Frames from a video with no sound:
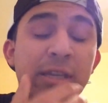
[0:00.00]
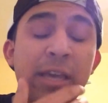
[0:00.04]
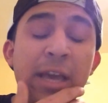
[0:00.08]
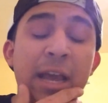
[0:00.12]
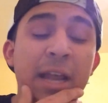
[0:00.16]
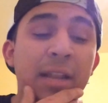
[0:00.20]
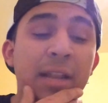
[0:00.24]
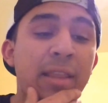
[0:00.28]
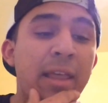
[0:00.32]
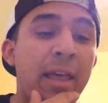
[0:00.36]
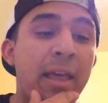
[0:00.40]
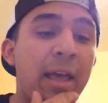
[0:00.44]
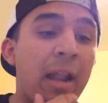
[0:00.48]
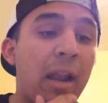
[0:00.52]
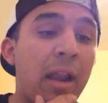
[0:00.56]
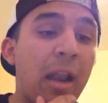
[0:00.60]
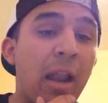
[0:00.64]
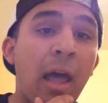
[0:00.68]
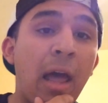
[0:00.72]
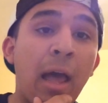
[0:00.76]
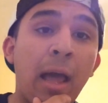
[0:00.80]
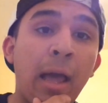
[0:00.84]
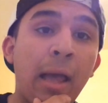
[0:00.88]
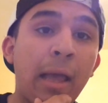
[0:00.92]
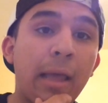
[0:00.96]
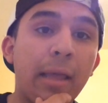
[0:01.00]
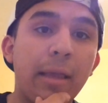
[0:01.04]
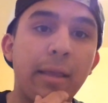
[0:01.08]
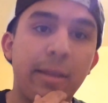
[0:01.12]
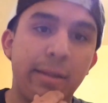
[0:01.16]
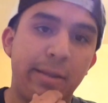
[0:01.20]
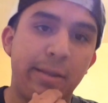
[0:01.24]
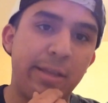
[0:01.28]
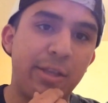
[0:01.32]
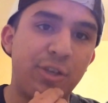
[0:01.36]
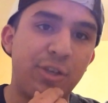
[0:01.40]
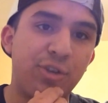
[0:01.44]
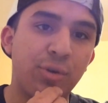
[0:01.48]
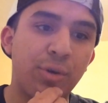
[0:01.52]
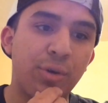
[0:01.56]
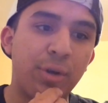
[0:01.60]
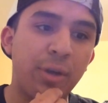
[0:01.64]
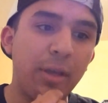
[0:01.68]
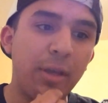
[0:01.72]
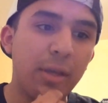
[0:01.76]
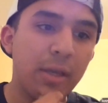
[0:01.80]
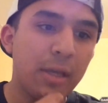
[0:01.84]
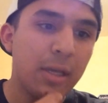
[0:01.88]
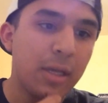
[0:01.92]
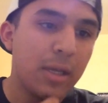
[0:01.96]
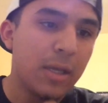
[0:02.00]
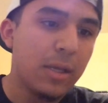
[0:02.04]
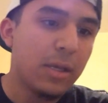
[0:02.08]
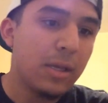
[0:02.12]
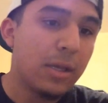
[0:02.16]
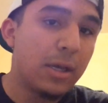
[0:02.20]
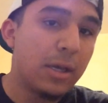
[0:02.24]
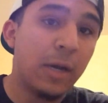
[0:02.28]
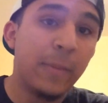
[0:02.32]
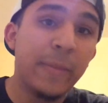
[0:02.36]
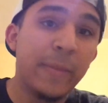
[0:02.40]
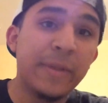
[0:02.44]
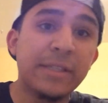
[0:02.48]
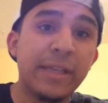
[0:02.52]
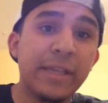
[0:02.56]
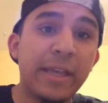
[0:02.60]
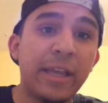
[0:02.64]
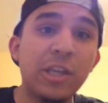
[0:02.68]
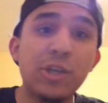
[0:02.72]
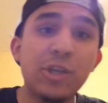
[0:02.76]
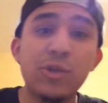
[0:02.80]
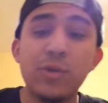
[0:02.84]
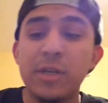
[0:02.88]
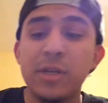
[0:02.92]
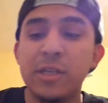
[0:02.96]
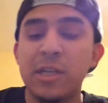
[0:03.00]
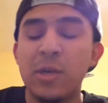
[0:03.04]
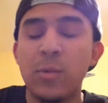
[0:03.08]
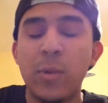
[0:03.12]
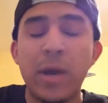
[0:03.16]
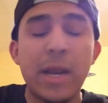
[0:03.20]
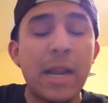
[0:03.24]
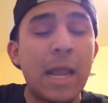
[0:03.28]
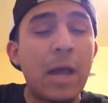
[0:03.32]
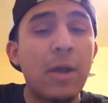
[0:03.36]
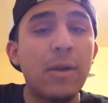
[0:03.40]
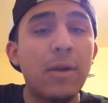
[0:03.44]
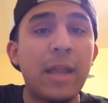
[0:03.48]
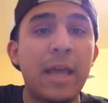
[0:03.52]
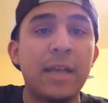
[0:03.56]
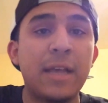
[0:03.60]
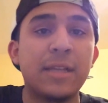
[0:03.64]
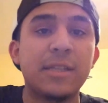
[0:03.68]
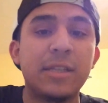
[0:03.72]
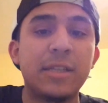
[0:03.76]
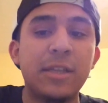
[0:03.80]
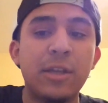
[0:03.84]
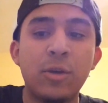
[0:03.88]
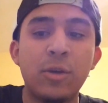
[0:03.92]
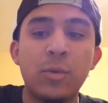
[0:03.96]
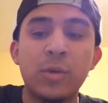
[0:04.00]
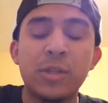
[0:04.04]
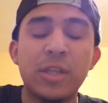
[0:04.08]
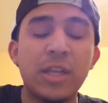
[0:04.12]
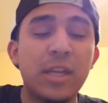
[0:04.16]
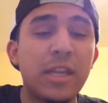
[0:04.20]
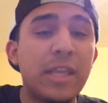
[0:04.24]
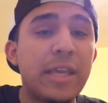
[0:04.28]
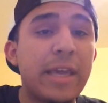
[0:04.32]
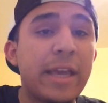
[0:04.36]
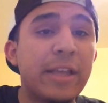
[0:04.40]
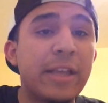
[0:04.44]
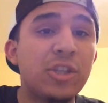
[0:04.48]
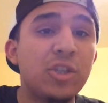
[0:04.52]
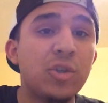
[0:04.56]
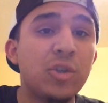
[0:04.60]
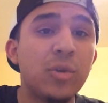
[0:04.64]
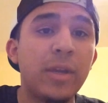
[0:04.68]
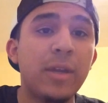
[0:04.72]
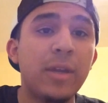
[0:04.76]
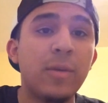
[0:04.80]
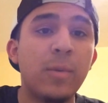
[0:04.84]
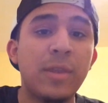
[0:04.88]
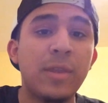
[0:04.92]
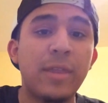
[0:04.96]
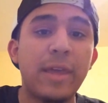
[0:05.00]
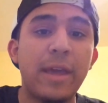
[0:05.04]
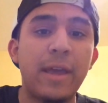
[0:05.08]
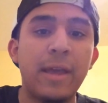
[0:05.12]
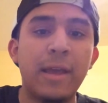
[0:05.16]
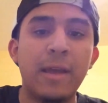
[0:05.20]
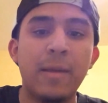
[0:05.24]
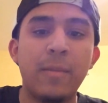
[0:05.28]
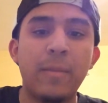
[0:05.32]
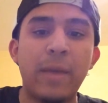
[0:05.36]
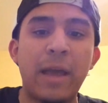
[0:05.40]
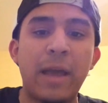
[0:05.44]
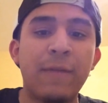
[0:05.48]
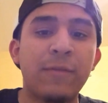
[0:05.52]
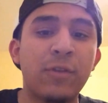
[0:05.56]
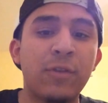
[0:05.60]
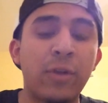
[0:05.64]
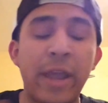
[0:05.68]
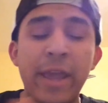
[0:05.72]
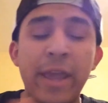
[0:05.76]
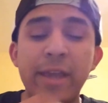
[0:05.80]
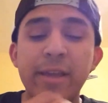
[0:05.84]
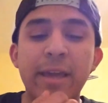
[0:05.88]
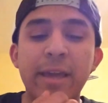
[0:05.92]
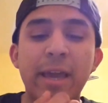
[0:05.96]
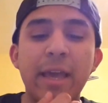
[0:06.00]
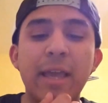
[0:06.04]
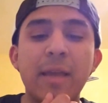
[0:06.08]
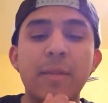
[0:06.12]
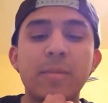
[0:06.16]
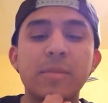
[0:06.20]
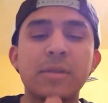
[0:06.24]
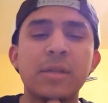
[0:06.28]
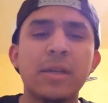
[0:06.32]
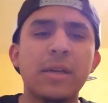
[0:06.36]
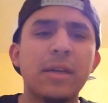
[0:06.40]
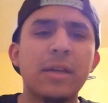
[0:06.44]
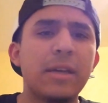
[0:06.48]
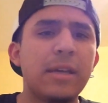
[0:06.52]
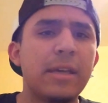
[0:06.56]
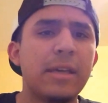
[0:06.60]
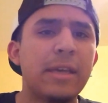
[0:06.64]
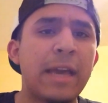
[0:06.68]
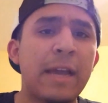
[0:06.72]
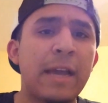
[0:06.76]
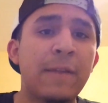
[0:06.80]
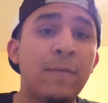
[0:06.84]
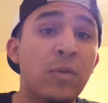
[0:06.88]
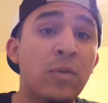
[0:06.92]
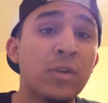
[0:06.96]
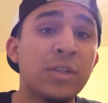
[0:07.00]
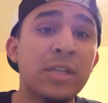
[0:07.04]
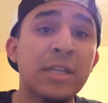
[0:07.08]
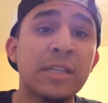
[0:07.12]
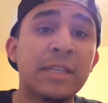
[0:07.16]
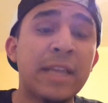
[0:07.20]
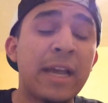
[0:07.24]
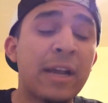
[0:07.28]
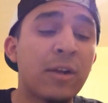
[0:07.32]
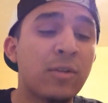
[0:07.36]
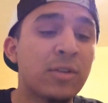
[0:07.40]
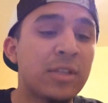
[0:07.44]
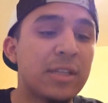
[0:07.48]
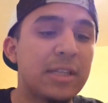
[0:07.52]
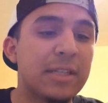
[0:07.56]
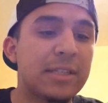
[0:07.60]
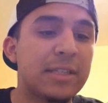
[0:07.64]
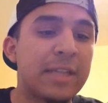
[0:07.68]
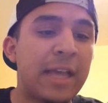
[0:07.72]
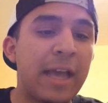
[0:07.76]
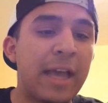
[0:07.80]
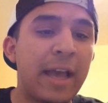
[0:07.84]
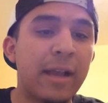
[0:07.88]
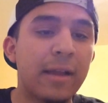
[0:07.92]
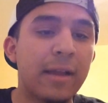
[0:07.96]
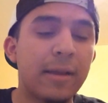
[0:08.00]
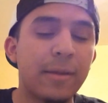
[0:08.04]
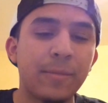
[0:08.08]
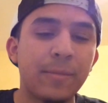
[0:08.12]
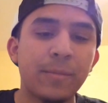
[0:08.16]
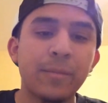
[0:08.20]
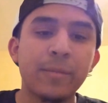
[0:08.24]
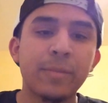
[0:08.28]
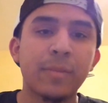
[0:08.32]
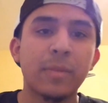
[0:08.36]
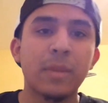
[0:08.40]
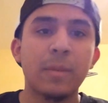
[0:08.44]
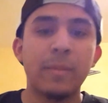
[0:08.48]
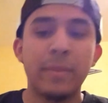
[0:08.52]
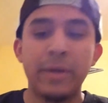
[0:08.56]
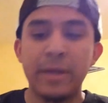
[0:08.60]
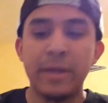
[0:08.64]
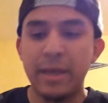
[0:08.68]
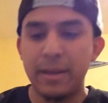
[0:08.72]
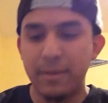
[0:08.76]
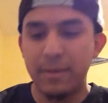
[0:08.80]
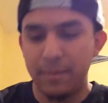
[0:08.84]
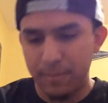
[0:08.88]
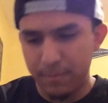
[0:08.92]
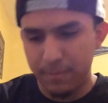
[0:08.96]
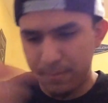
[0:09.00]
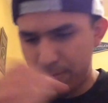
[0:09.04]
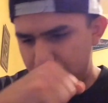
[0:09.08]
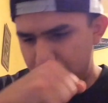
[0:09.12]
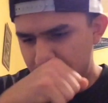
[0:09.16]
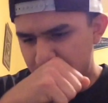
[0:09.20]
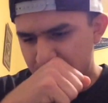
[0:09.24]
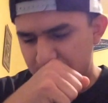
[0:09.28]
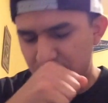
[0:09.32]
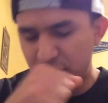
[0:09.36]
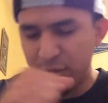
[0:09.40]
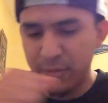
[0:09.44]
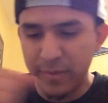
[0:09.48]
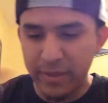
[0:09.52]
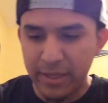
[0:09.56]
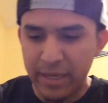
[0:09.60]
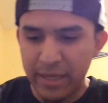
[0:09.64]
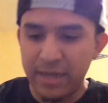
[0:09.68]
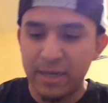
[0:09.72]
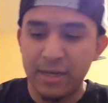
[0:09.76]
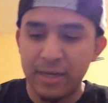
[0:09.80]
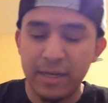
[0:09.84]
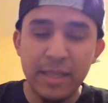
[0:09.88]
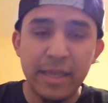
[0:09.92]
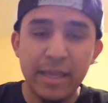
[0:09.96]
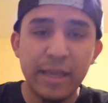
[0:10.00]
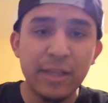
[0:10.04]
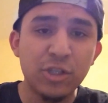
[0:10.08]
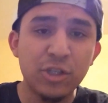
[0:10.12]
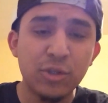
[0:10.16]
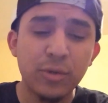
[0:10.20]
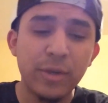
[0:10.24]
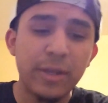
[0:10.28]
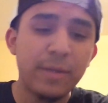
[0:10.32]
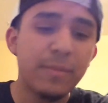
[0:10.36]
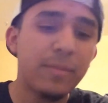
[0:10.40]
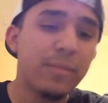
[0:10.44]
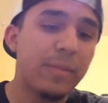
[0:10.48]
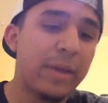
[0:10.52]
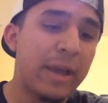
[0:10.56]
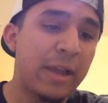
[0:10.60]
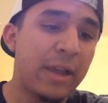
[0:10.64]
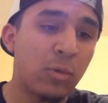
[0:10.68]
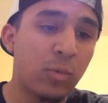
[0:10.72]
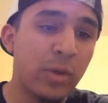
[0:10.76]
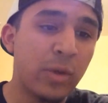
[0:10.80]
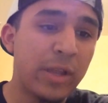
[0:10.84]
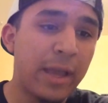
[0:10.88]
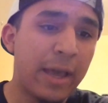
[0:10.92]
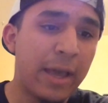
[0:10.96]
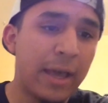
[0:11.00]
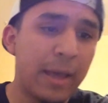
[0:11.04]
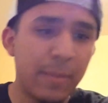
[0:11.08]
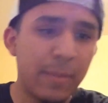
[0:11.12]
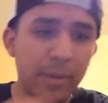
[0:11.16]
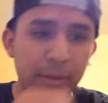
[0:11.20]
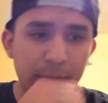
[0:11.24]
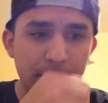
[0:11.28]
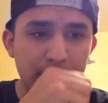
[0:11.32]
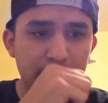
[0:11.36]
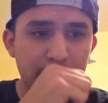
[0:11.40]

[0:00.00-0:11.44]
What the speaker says: He had that a lot in Detroit. His injuries, he went out last year with a knee injury. After 8 games, he had 14 tackles and a sack. But, he had a knee injury, had rehab.